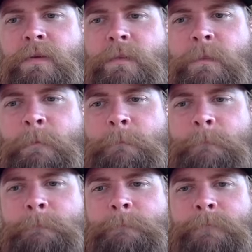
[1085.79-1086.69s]

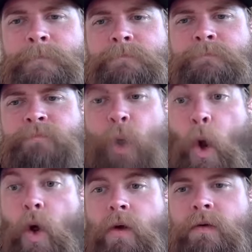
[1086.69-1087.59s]

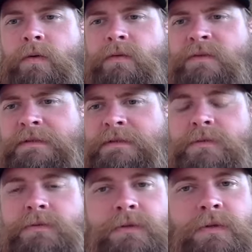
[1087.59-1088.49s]

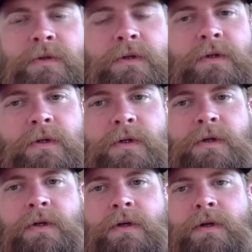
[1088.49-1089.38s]

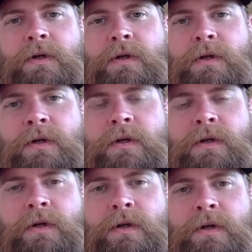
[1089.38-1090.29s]

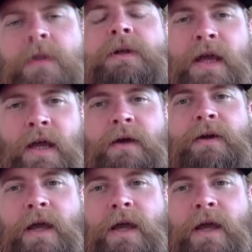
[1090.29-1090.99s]
No words are spoken by the person on screen.